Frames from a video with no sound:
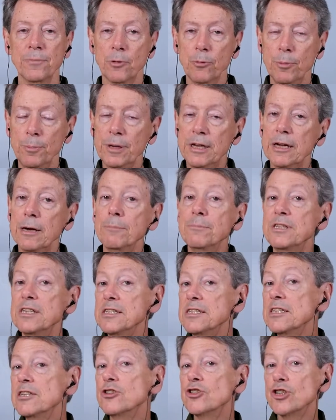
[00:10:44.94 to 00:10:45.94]
We become
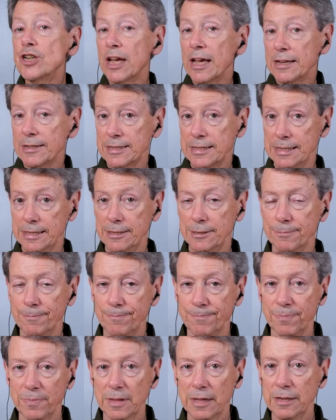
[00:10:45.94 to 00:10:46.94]
disenchanted.
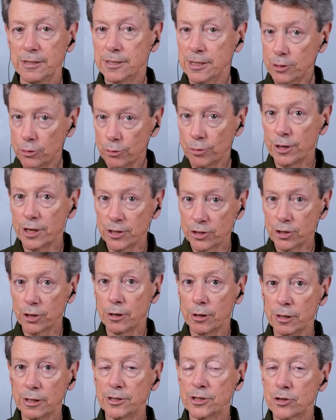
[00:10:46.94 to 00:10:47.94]
Is a
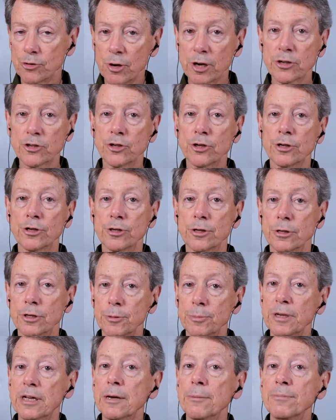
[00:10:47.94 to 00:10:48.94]
traditional instruction to
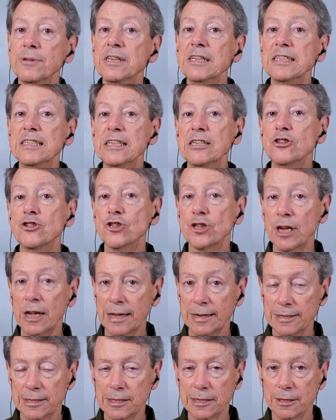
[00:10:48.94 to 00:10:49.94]
become
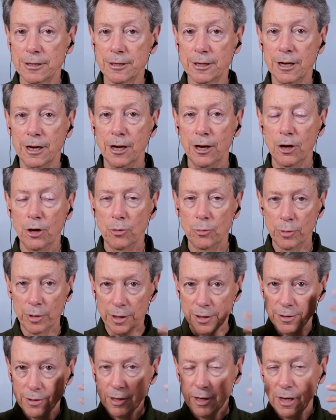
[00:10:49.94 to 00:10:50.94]
disenchanted
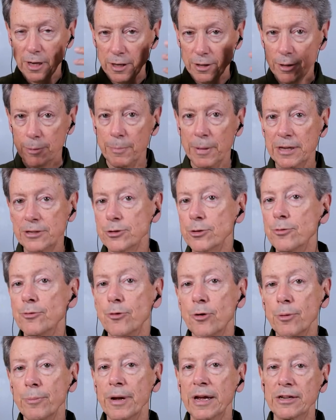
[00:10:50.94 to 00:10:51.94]
with the mental
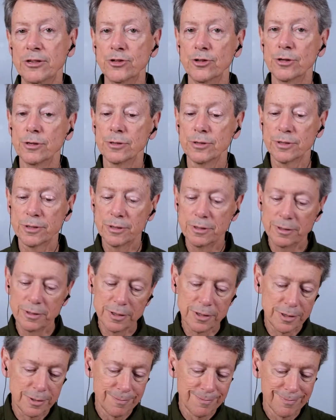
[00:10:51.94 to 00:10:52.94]
formations. They're
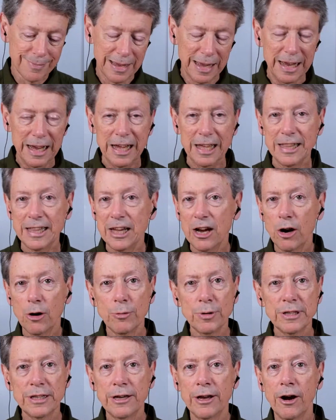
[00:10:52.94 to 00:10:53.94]
just, they are
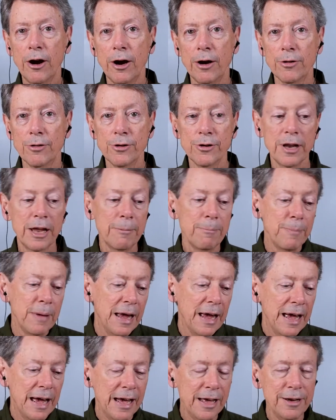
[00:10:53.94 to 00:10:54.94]
what they are. They're not
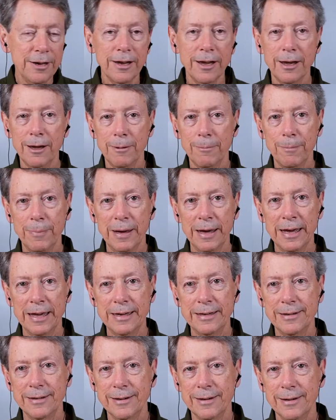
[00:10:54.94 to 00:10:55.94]
bad,
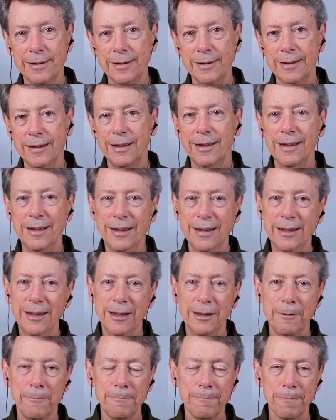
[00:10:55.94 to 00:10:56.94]
but eh,
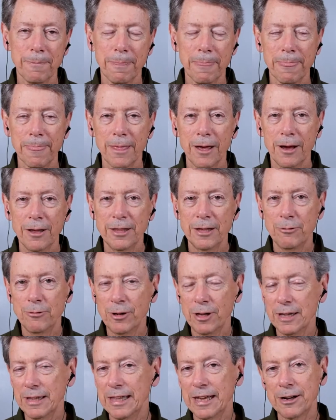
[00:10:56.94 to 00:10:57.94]
are they
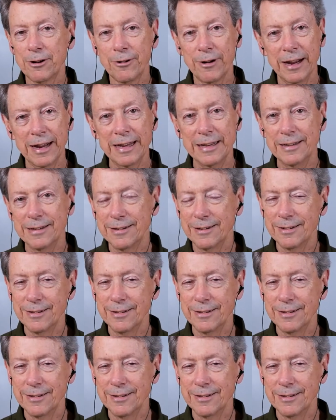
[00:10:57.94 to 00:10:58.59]
really that great?